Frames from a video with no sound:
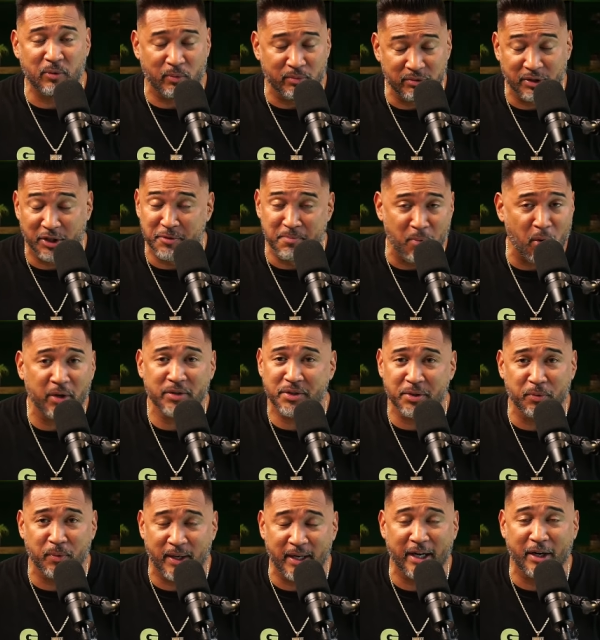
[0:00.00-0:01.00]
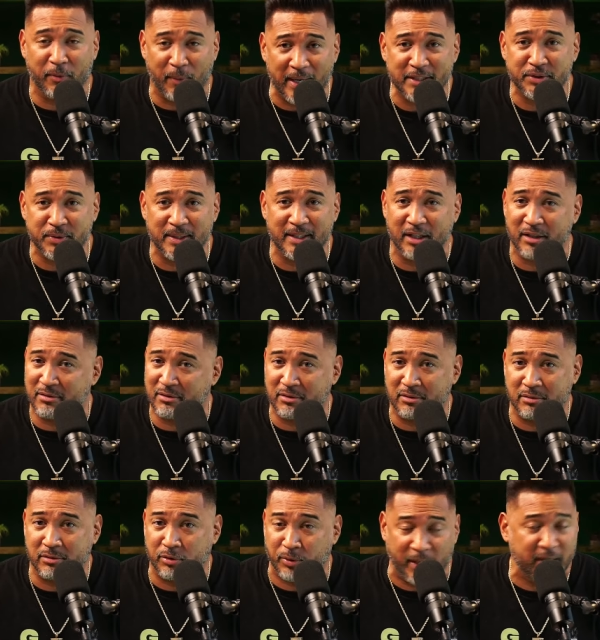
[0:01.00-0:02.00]
there's more to running a restaurant than
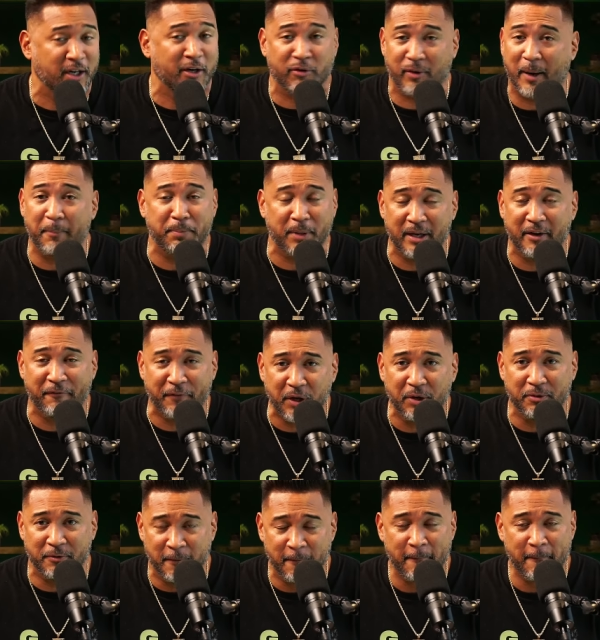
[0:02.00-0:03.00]
creating a great plate of food